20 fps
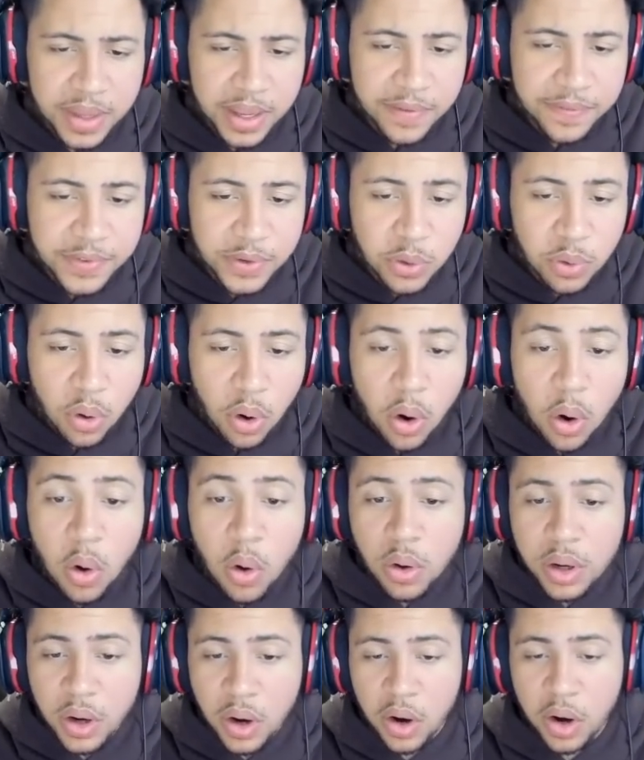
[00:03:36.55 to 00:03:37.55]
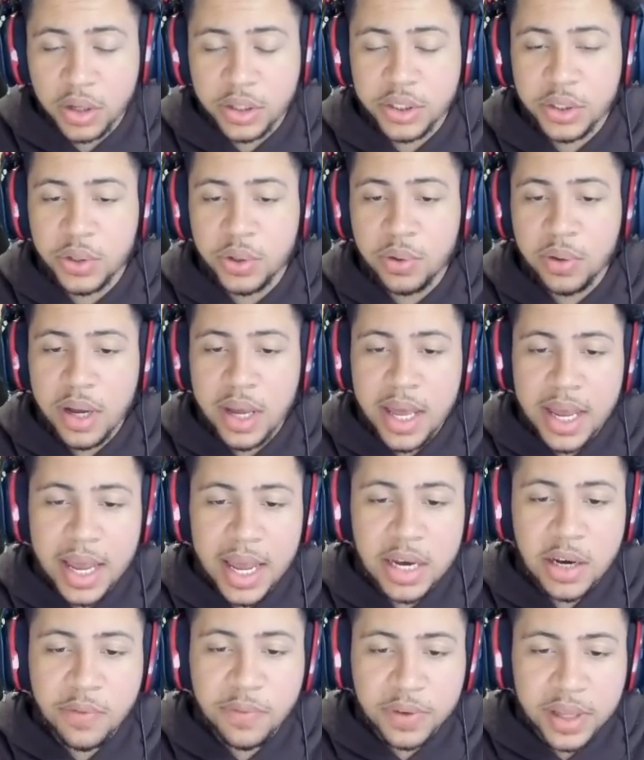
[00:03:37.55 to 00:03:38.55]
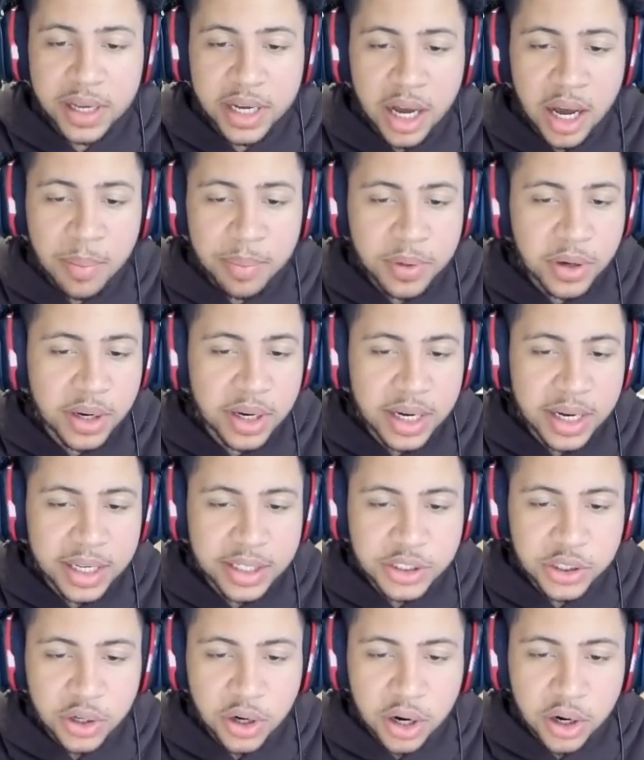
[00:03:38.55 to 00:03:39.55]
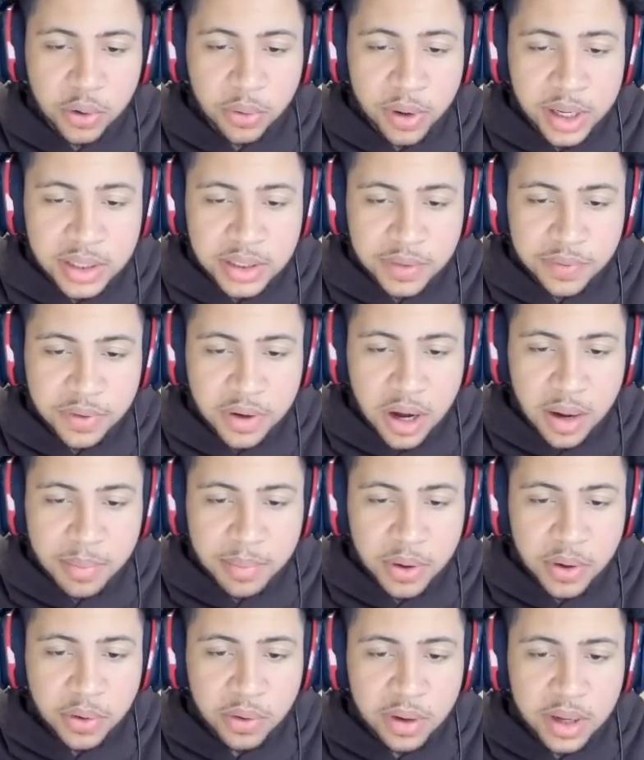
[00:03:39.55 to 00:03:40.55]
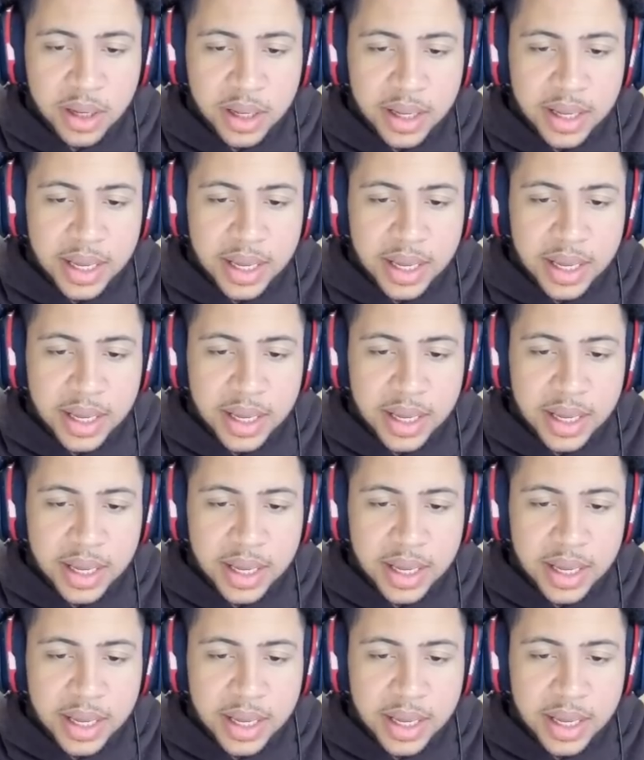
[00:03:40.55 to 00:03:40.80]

If you hold R2 and you flick up, you're gonna get your aggressive combo.